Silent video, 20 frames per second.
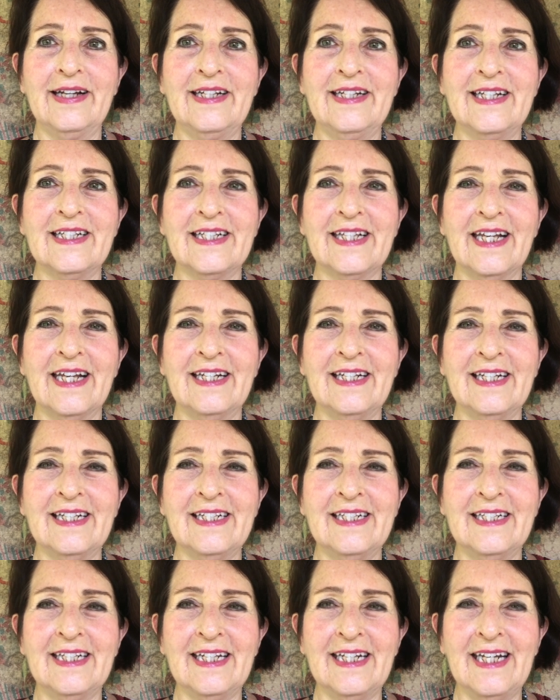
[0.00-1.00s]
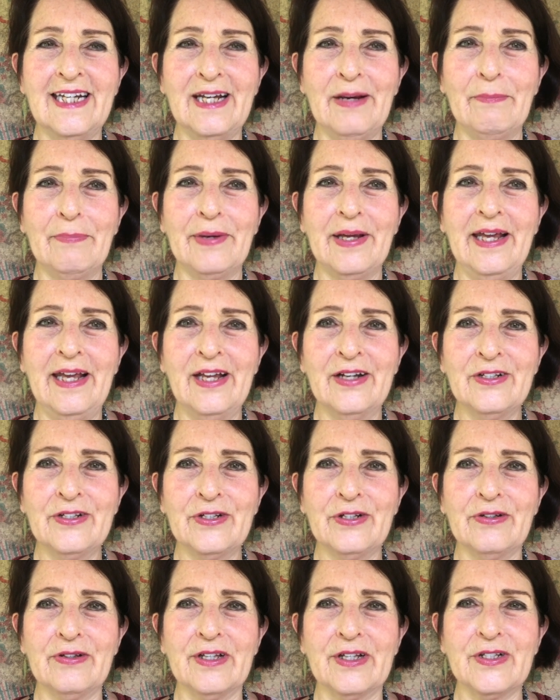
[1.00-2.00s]
descending deep
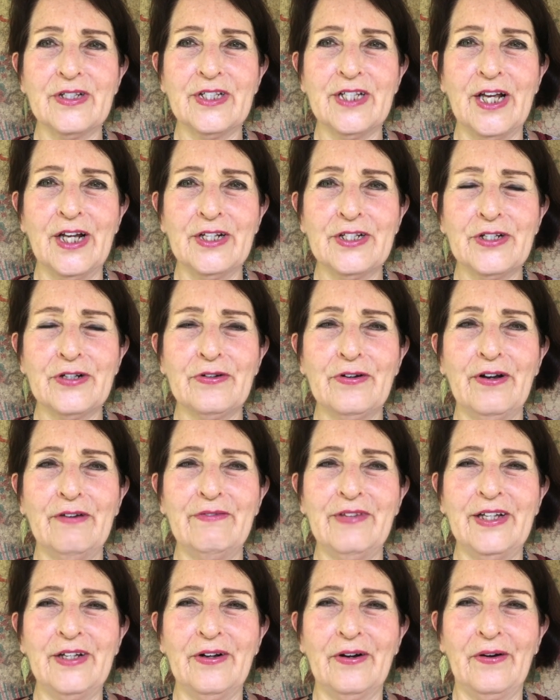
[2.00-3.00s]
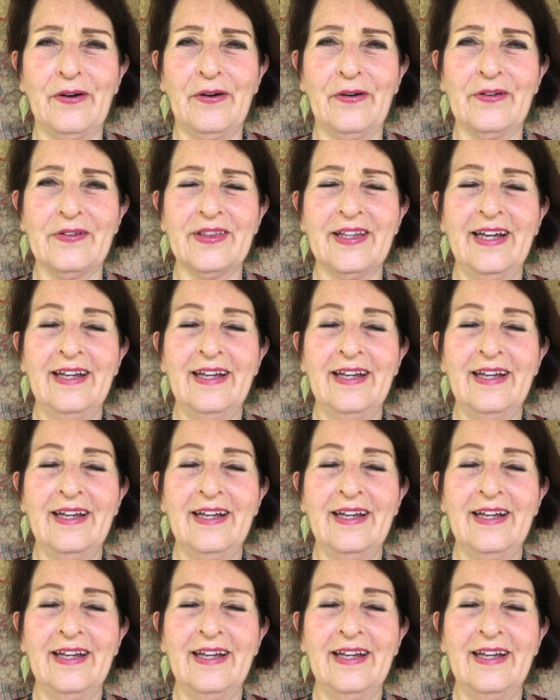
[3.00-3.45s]
into the center of the earth.